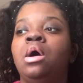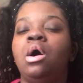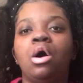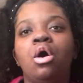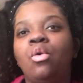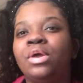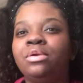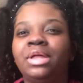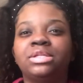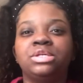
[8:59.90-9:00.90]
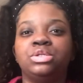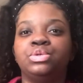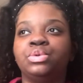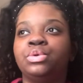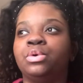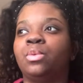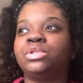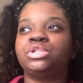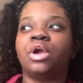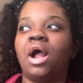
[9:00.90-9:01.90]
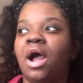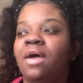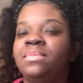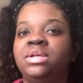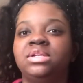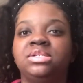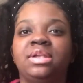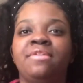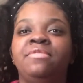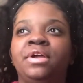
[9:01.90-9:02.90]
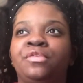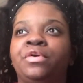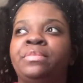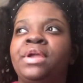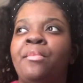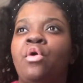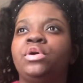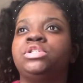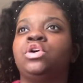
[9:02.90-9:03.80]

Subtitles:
oh, what do you like to do, or what's your hobbies? And I feel like for me, I'm always so